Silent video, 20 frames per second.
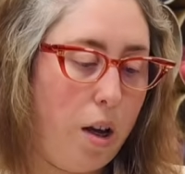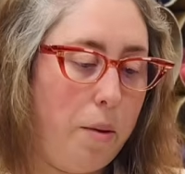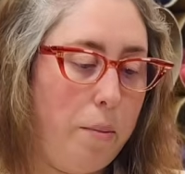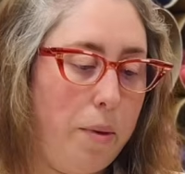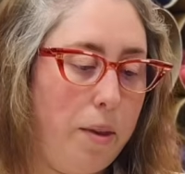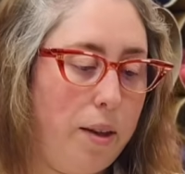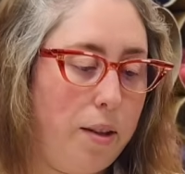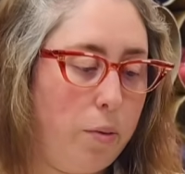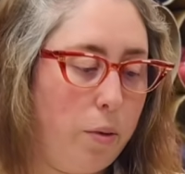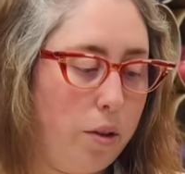
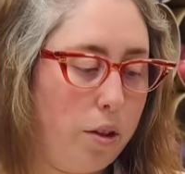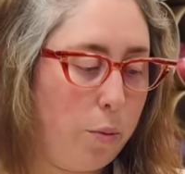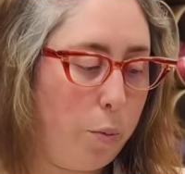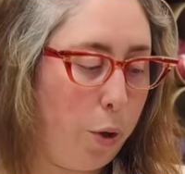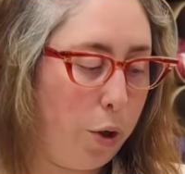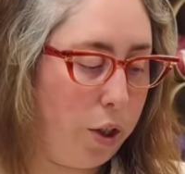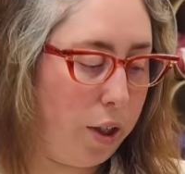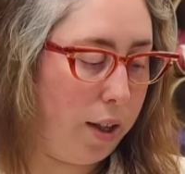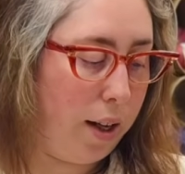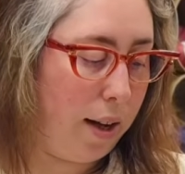This one's a
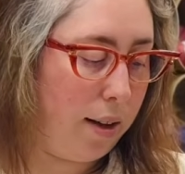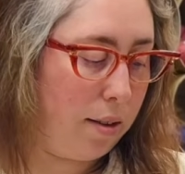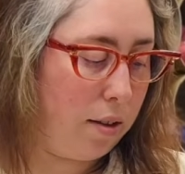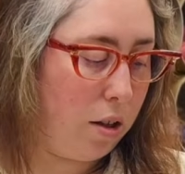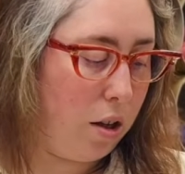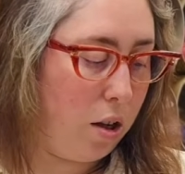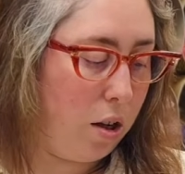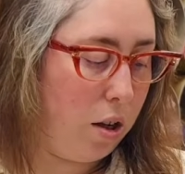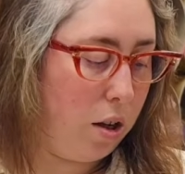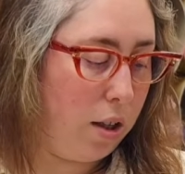project that I
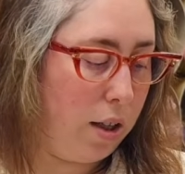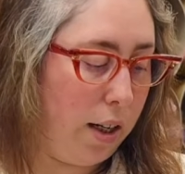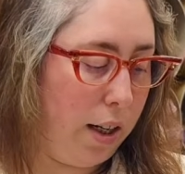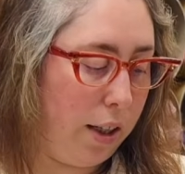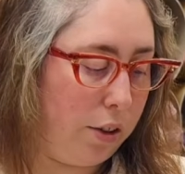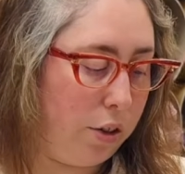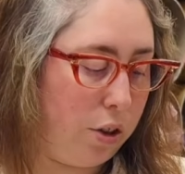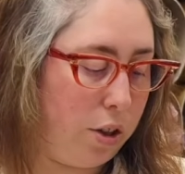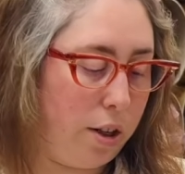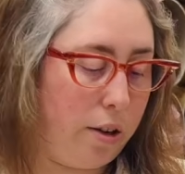started
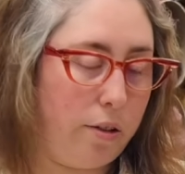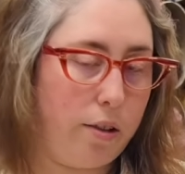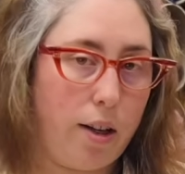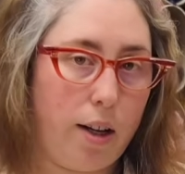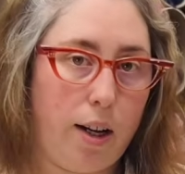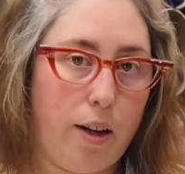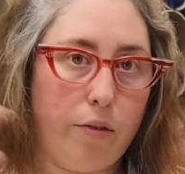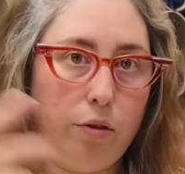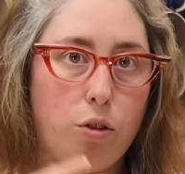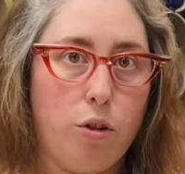last year, and I
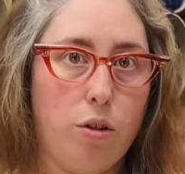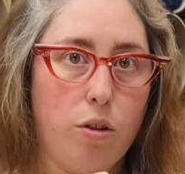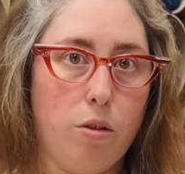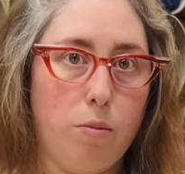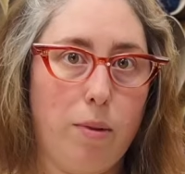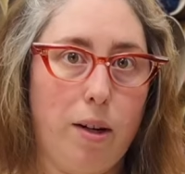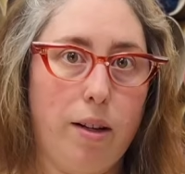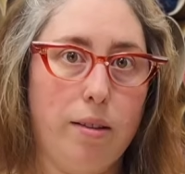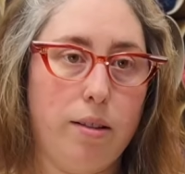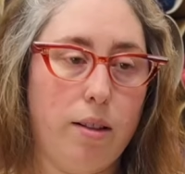have talked
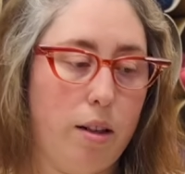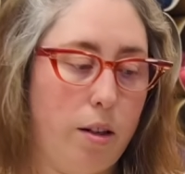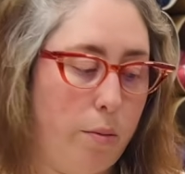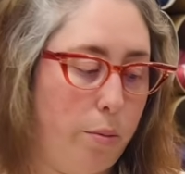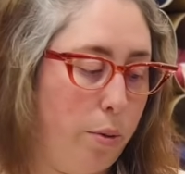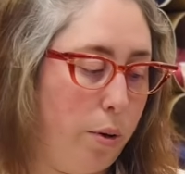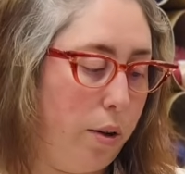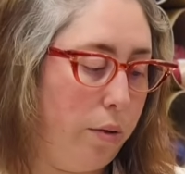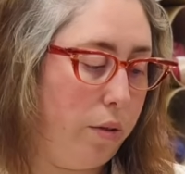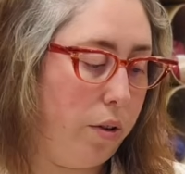about it in a
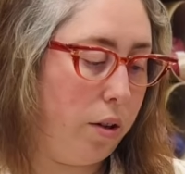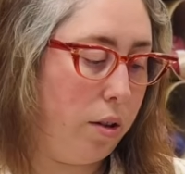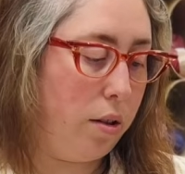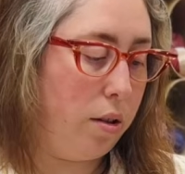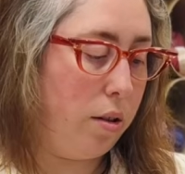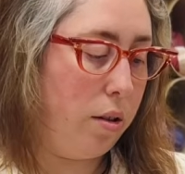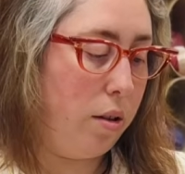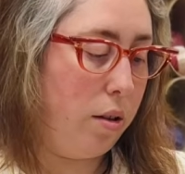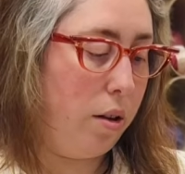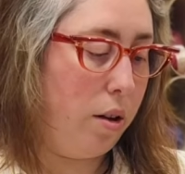
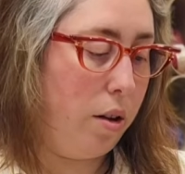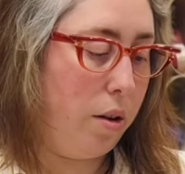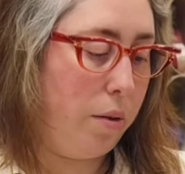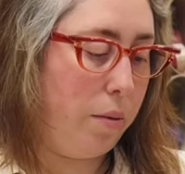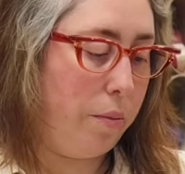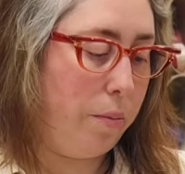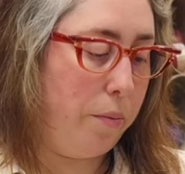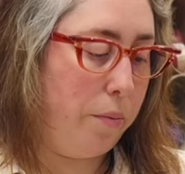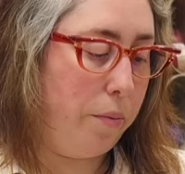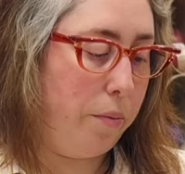previous
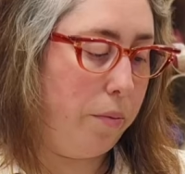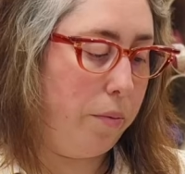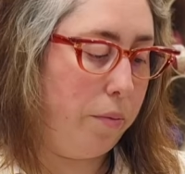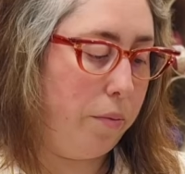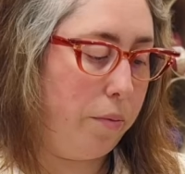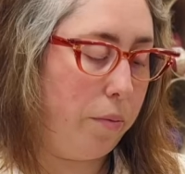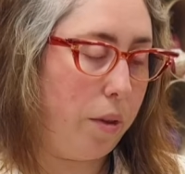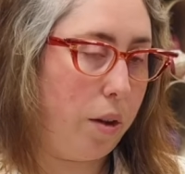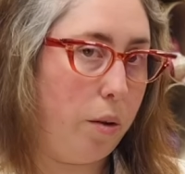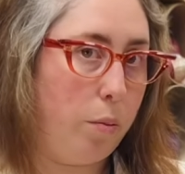
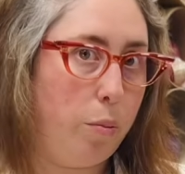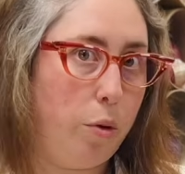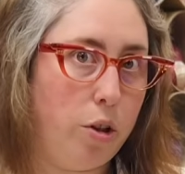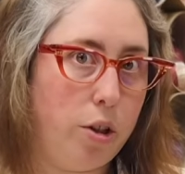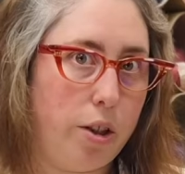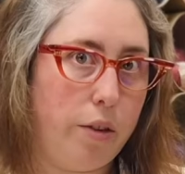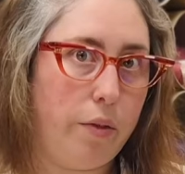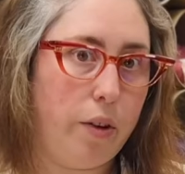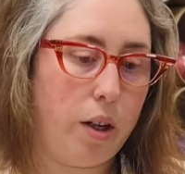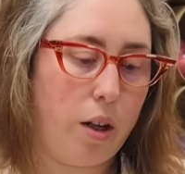
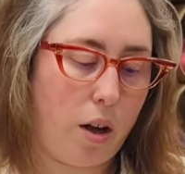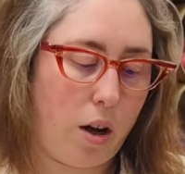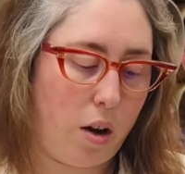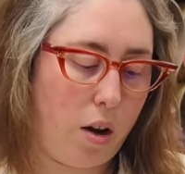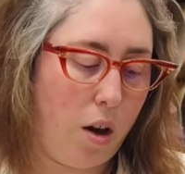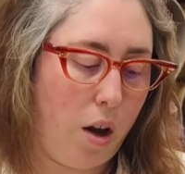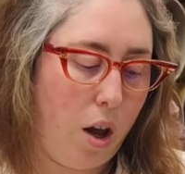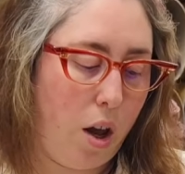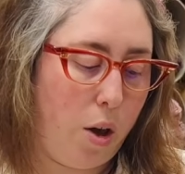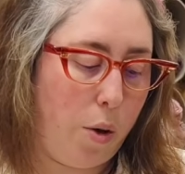project video,
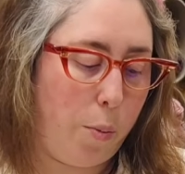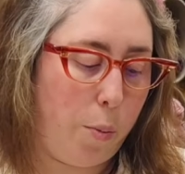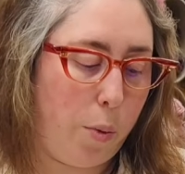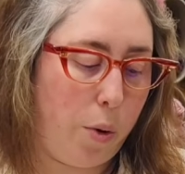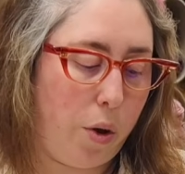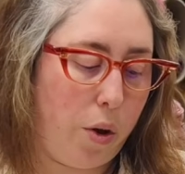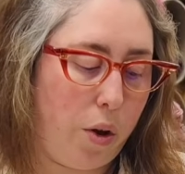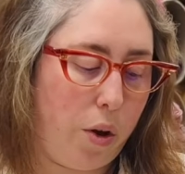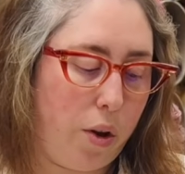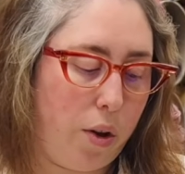
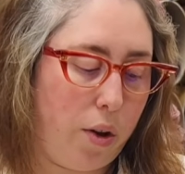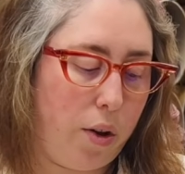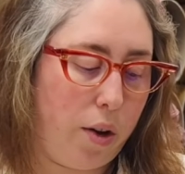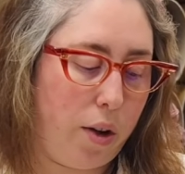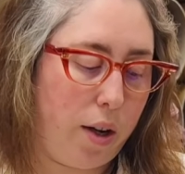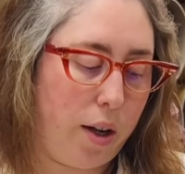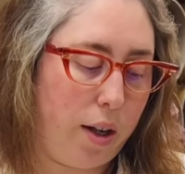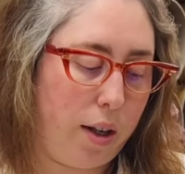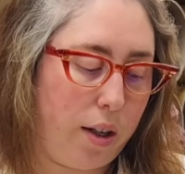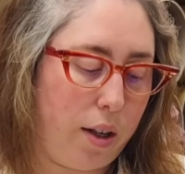but
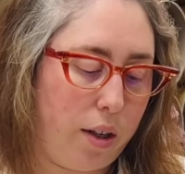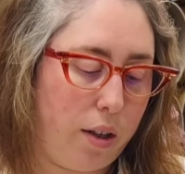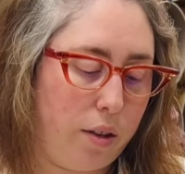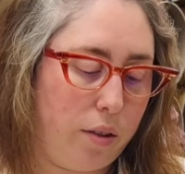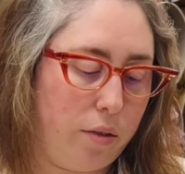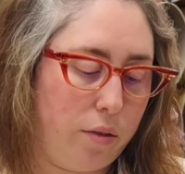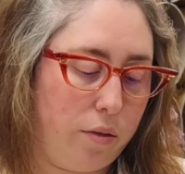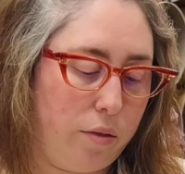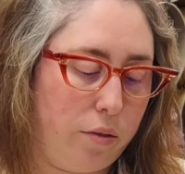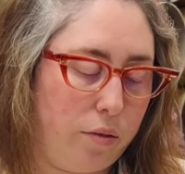I kind
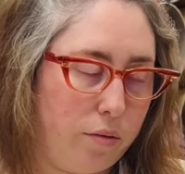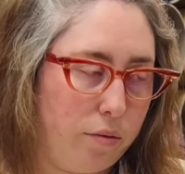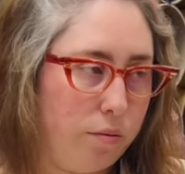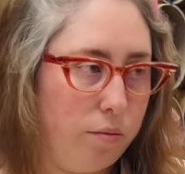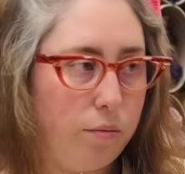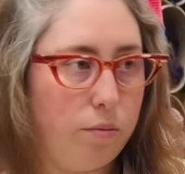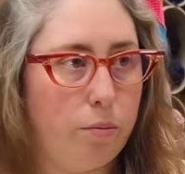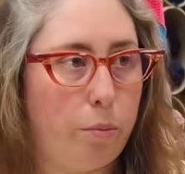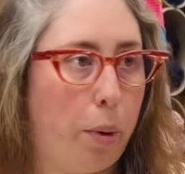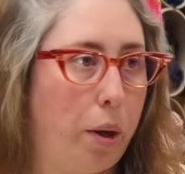of
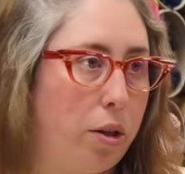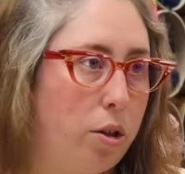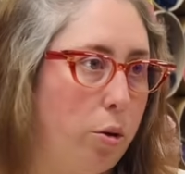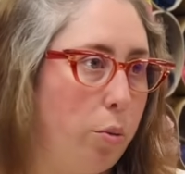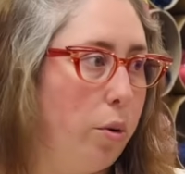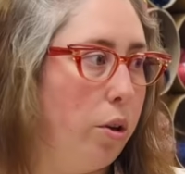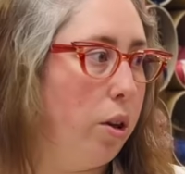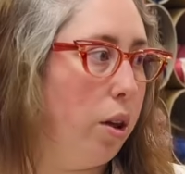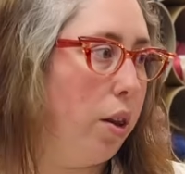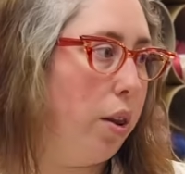picked up
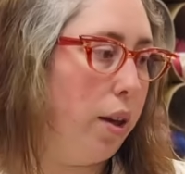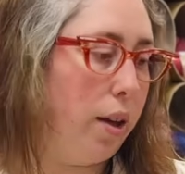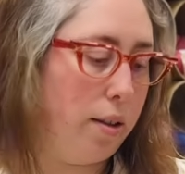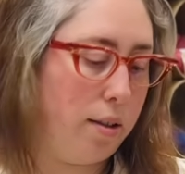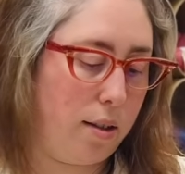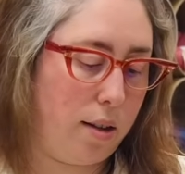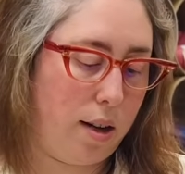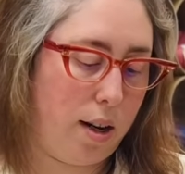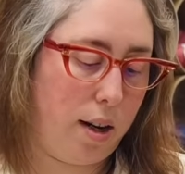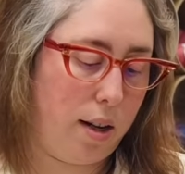other things
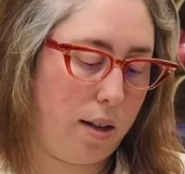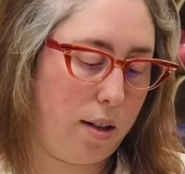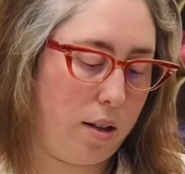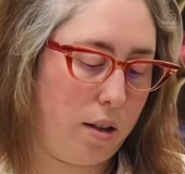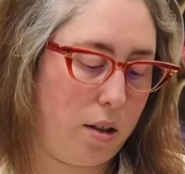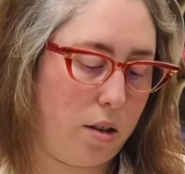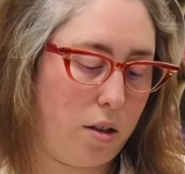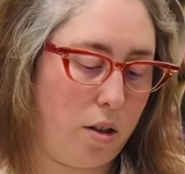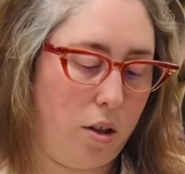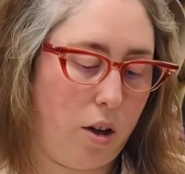and let it
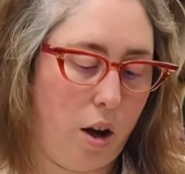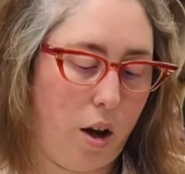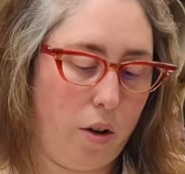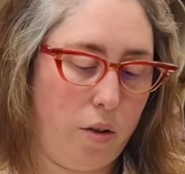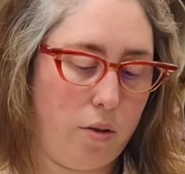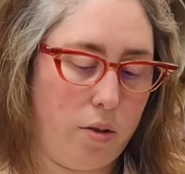go.